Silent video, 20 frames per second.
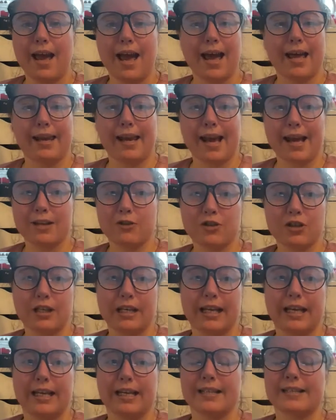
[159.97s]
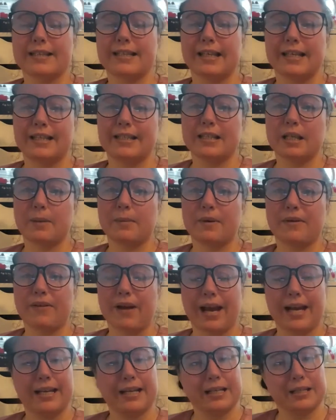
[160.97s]
and actually see some of
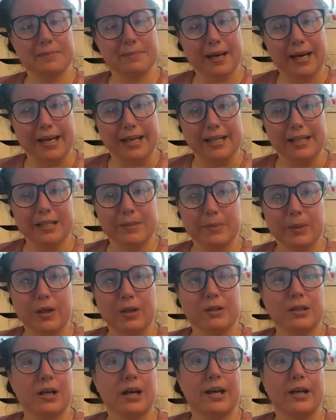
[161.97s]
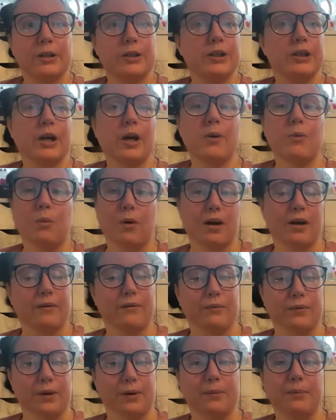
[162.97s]
Hayley's mates, because I only know one
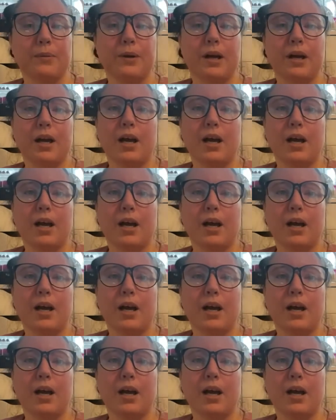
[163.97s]
of them